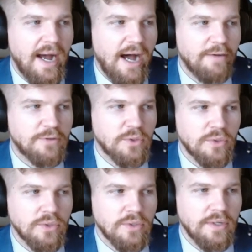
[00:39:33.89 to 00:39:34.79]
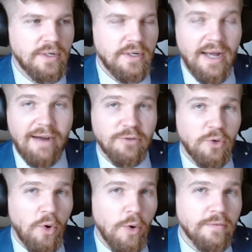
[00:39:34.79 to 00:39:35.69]
after after
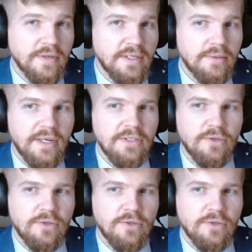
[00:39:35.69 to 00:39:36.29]
COVID, right?